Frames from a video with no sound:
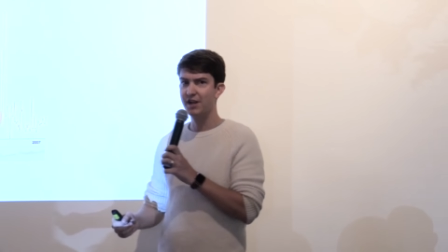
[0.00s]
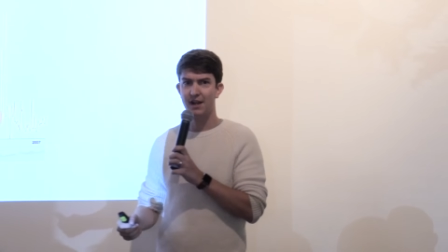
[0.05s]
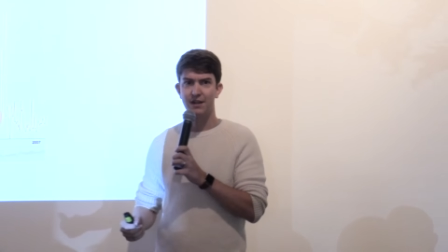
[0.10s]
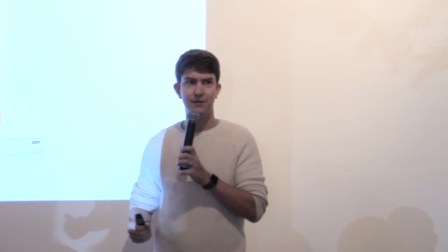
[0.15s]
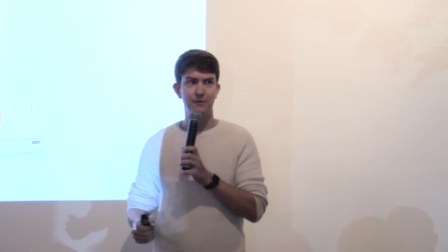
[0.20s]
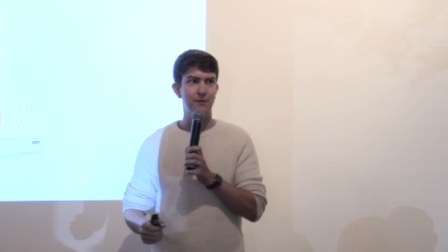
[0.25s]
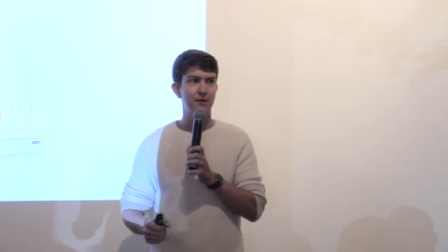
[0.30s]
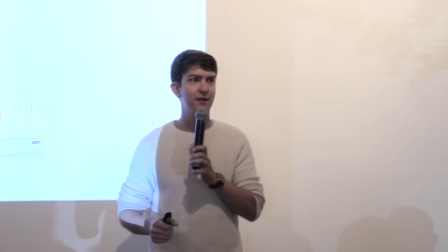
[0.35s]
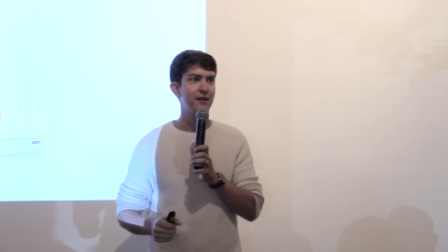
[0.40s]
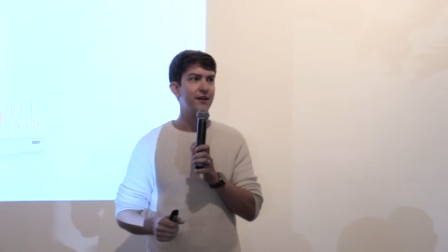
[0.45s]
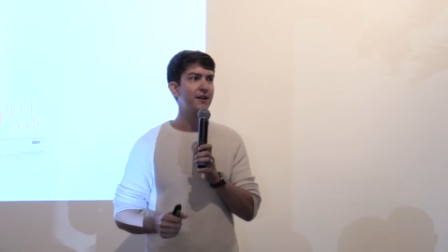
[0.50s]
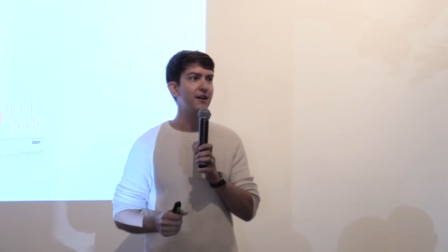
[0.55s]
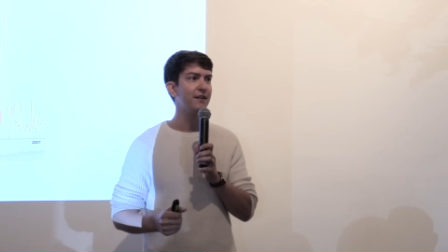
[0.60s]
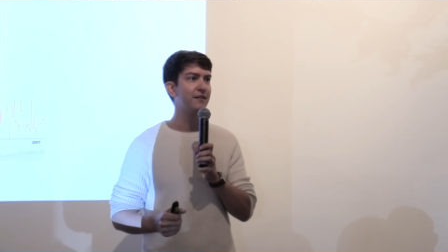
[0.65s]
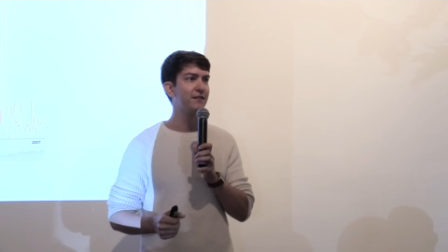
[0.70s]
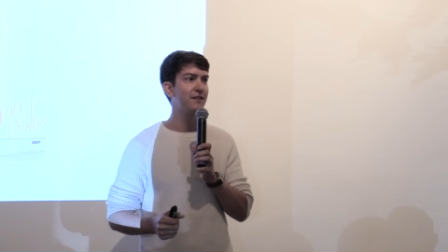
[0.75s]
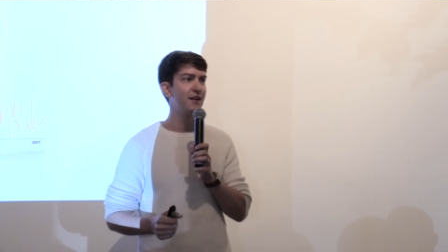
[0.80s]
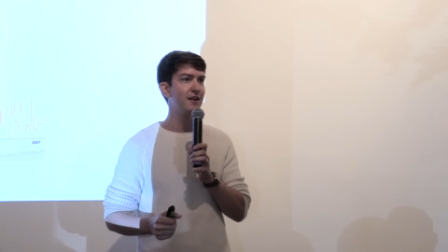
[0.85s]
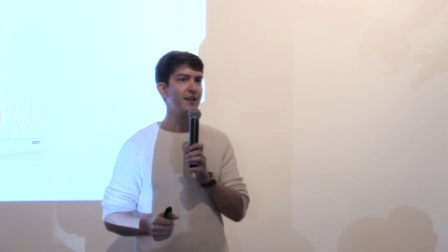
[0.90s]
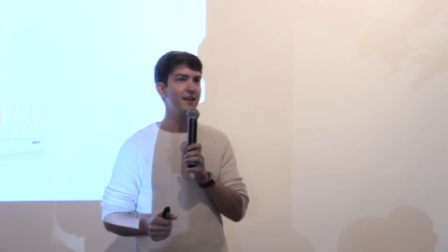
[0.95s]
January, got
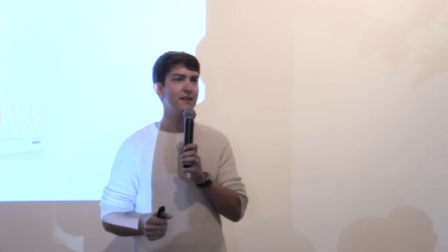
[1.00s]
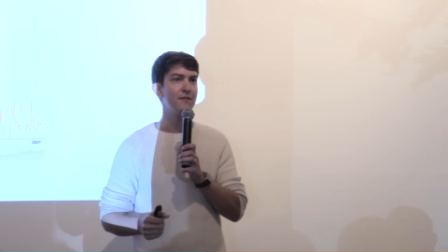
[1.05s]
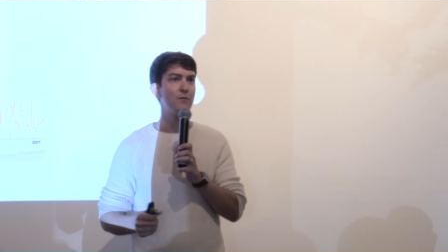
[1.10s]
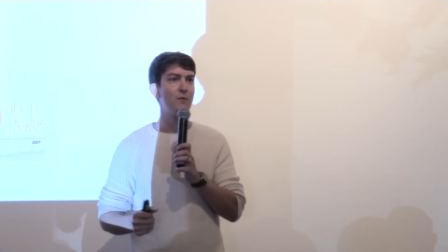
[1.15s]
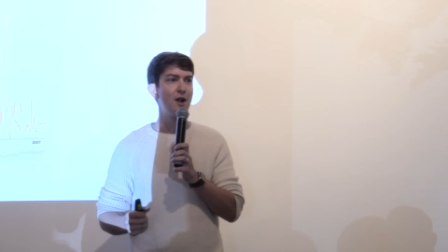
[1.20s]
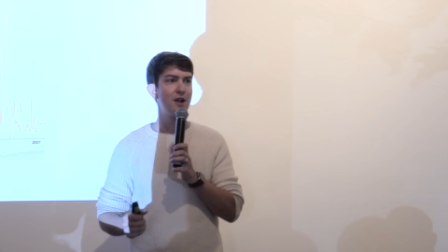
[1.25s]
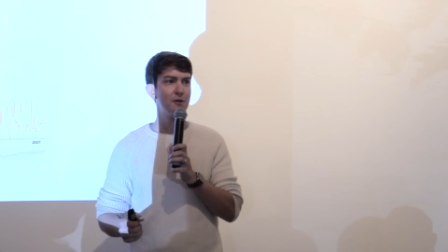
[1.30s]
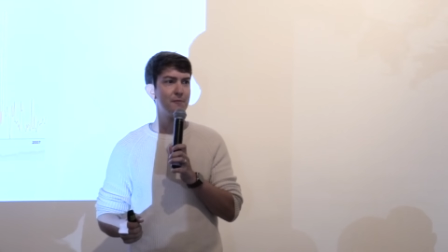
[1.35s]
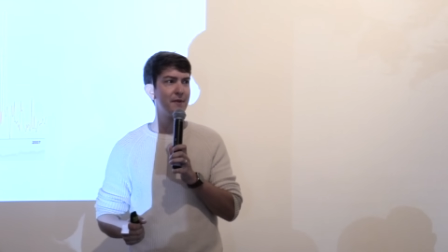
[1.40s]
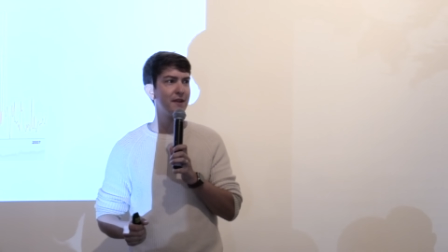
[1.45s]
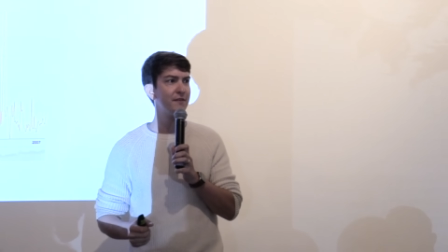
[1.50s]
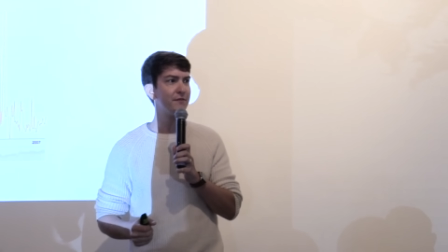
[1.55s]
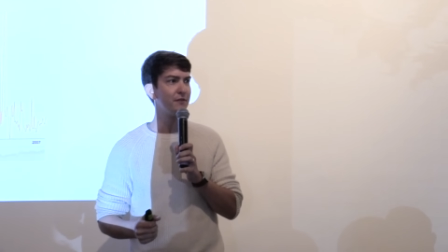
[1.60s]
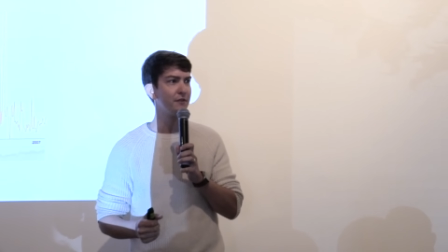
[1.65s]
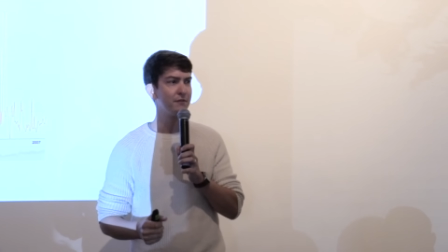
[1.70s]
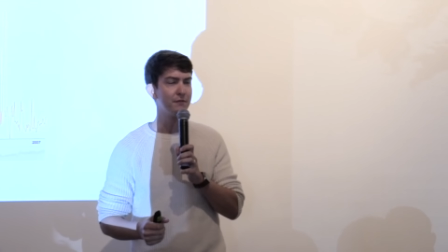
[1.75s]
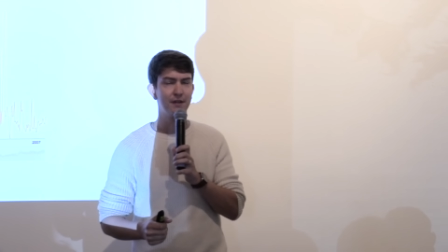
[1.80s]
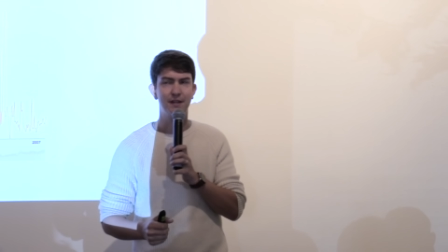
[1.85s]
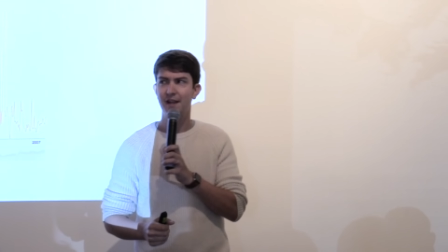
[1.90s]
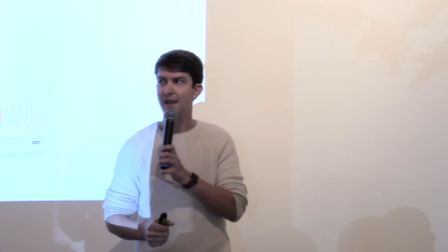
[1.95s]
stuck in Wyoming for
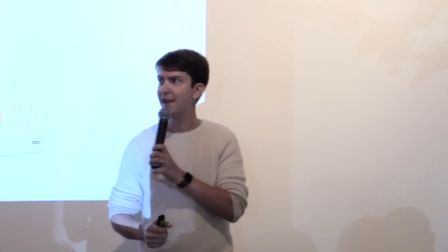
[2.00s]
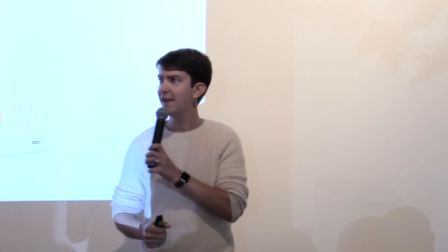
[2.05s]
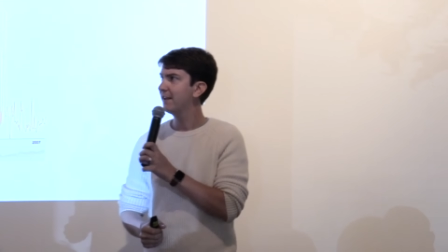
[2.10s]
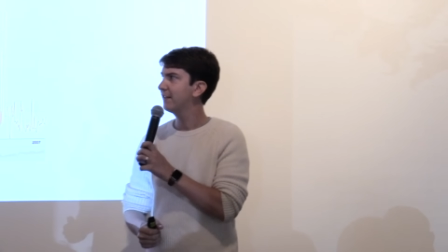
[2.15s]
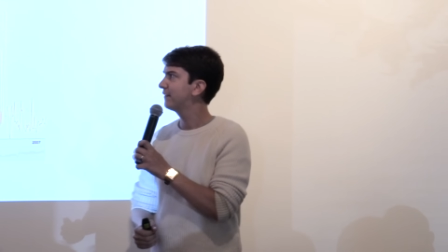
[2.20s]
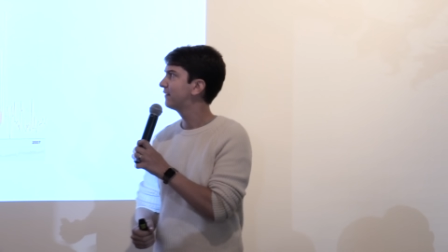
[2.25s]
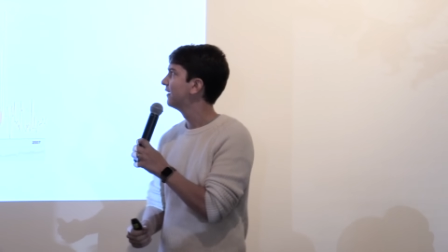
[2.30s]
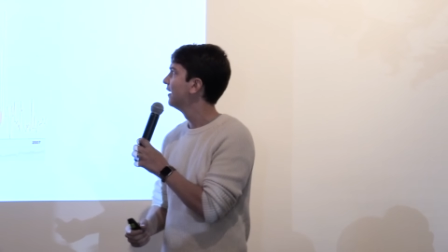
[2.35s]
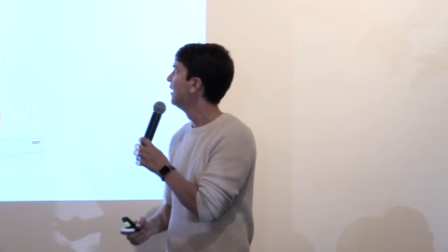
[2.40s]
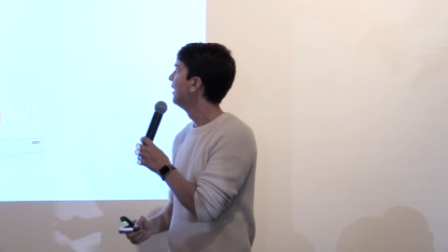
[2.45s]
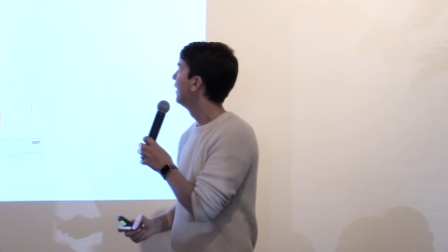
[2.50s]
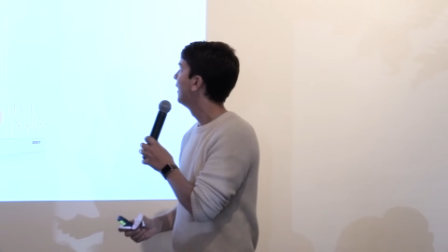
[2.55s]
3 days,